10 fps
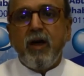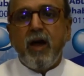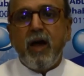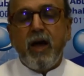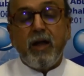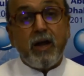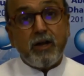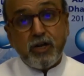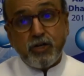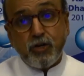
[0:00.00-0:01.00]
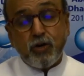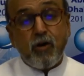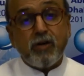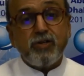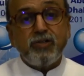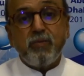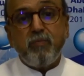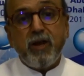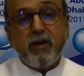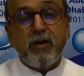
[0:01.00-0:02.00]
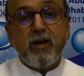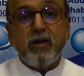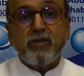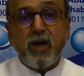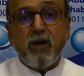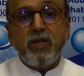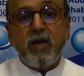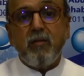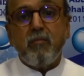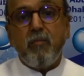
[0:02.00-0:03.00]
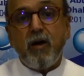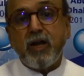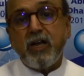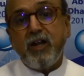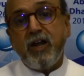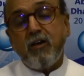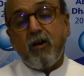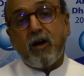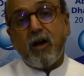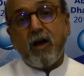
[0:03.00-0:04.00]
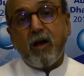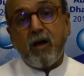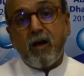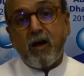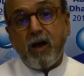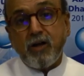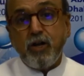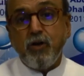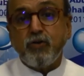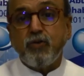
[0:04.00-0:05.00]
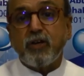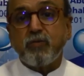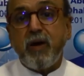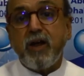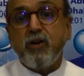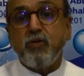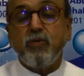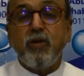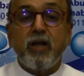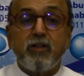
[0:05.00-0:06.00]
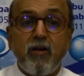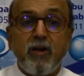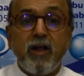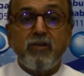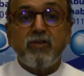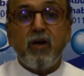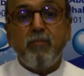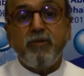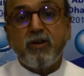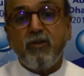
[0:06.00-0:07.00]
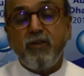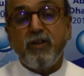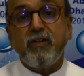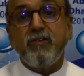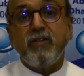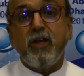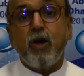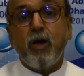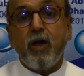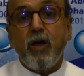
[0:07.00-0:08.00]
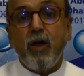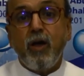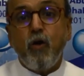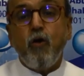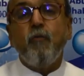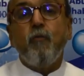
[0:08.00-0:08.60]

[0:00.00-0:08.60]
and attention to cost discipline. In Saudi, mortgage lending continues to expand due to the authorities' objective of increasing the home